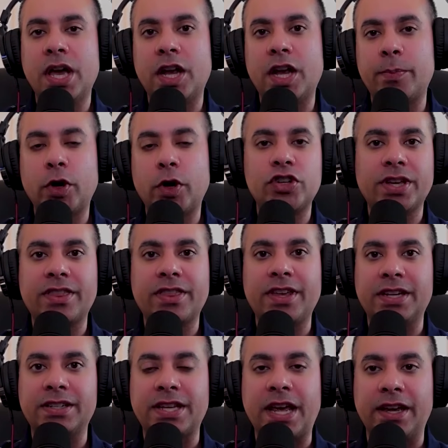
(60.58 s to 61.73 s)
an emerging
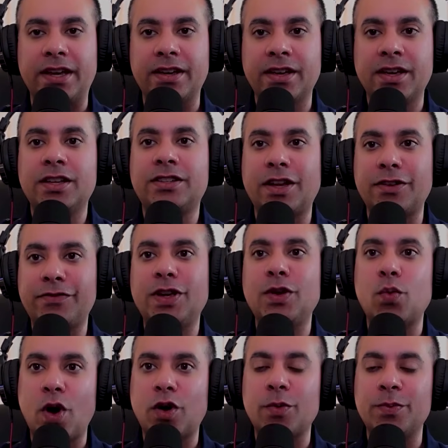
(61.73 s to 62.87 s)
think tank. Tanvi,
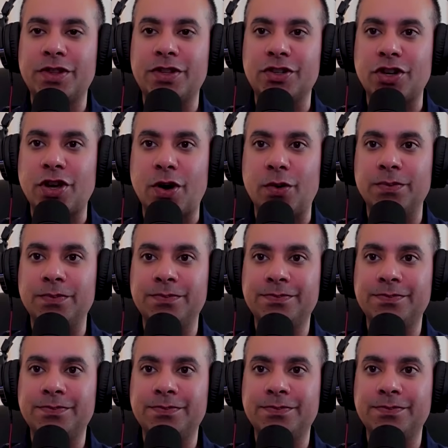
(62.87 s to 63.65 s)
welcome to the show.